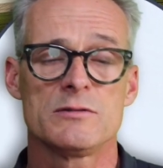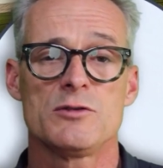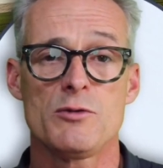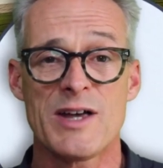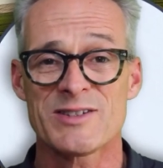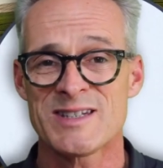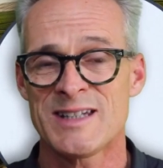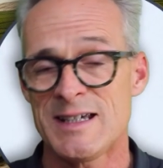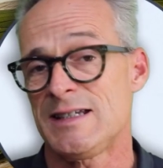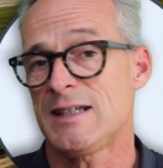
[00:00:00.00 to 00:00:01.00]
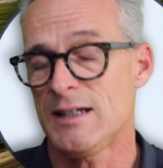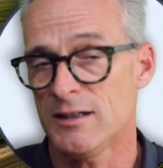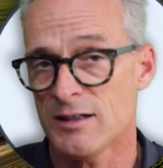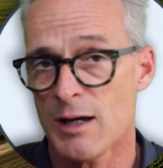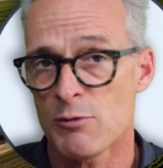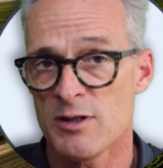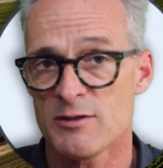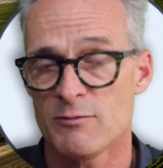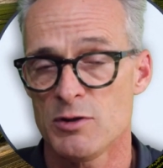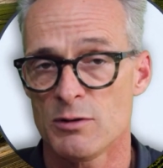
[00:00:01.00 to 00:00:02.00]
2019 Cabernet
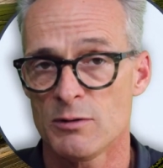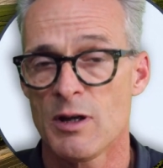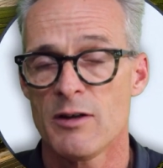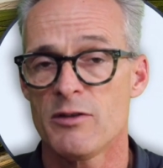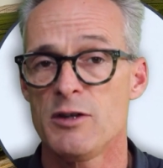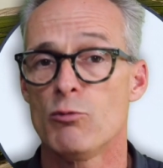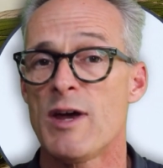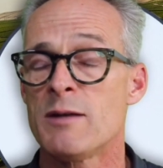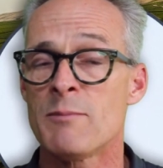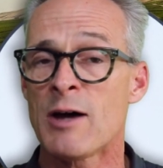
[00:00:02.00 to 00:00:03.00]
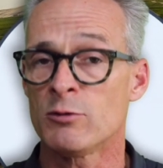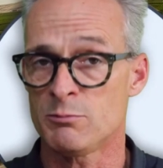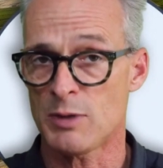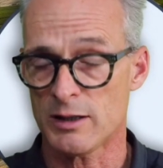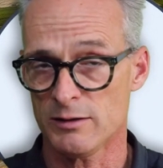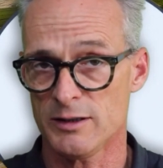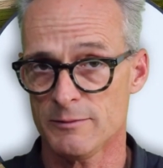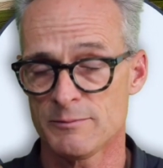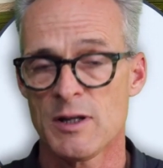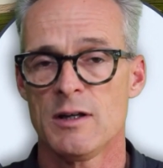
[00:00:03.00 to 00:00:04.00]
Sauvignon, the Red Mountain bottling
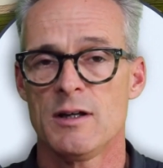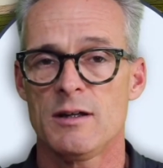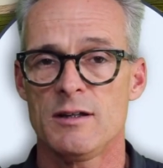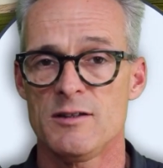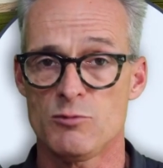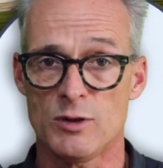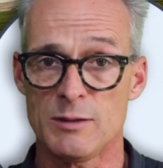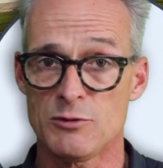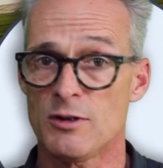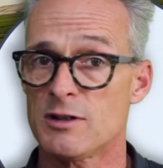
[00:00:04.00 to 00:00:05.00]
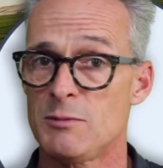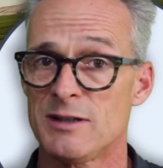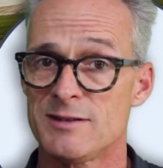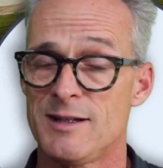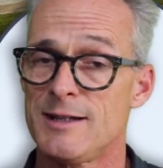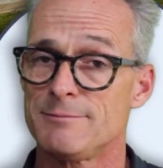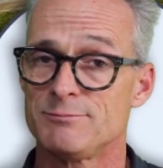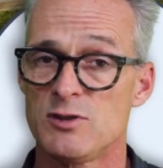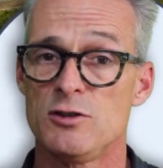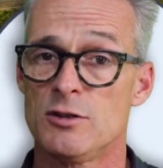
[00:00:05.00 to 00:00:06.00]
is what I'm talking about today.
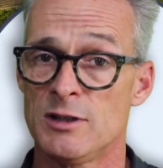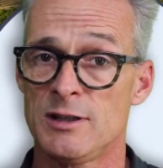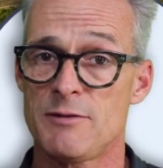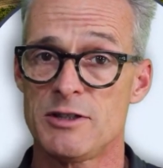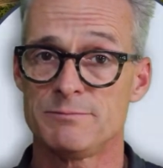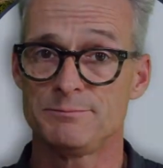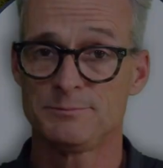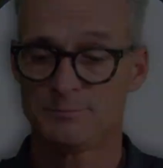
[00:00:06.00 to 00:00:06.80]
You're going to love it.